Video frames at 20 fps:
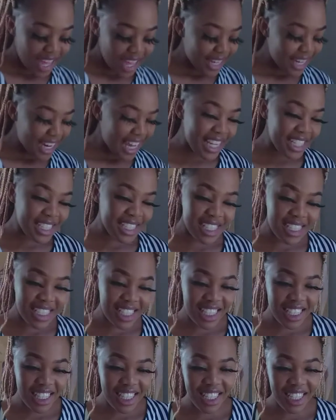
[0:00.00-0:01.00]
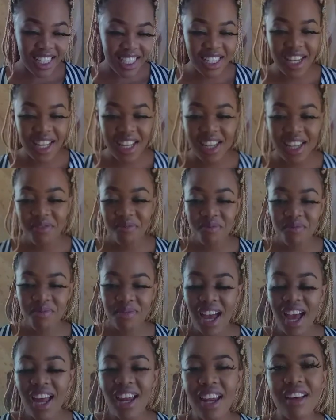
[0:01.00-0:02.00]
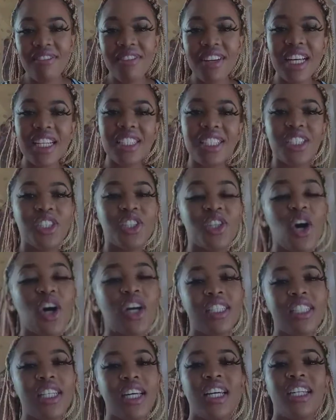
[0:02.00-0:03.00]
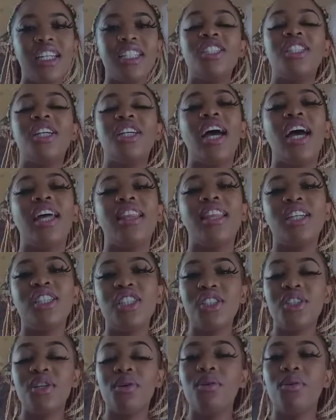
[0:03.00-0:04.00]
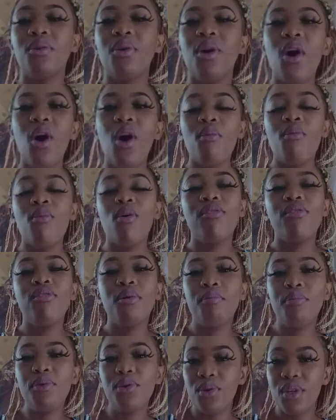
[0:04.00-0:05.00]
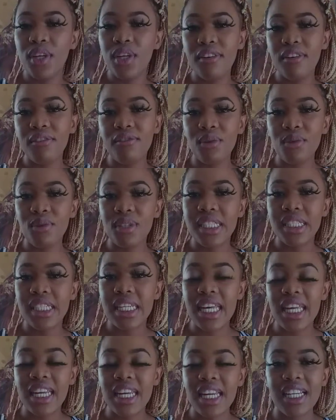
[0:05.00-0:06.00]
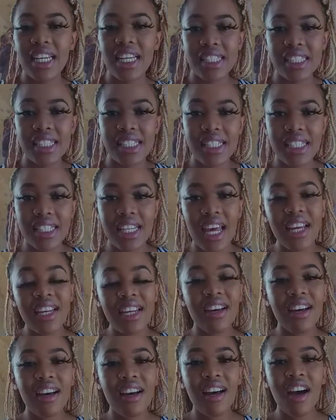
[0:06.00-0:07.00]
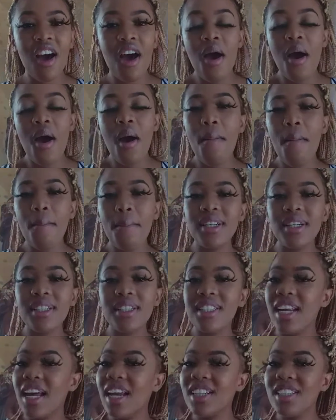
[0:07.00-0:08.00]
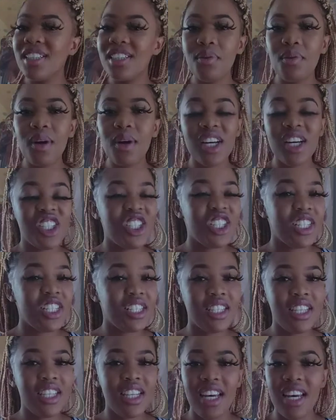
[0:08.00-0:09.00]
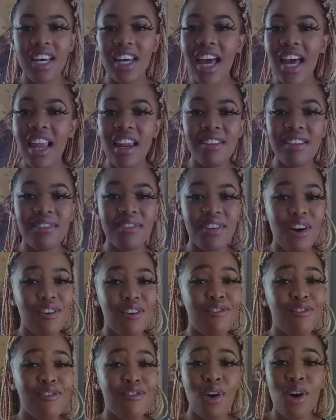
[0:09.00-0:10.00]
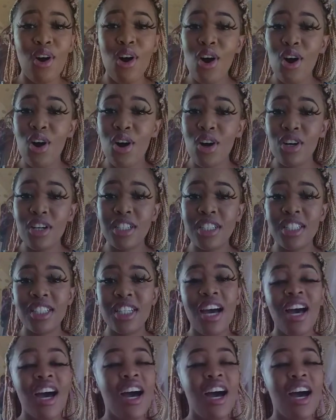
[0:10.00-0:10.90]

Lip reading: Lanzi, I love Lanzi's content. I think she's more of a beauty influencer than an entertainer. Personality wise, she's there. I love her vlogs.